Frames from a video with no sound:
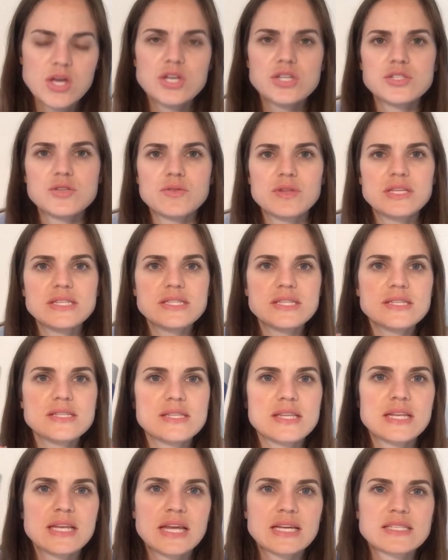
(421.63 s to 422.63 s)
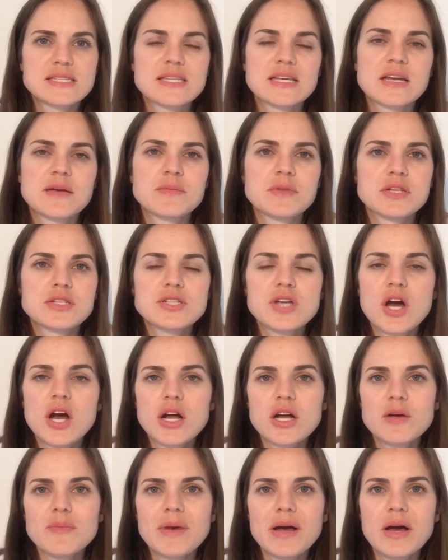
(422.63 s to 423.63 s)
So this is the next thing I'm going to
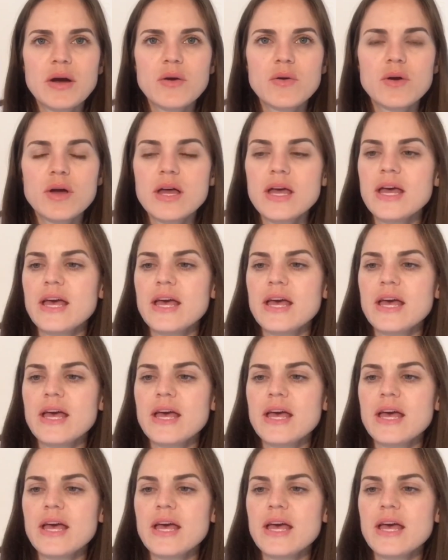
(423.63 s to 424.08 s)
talk about.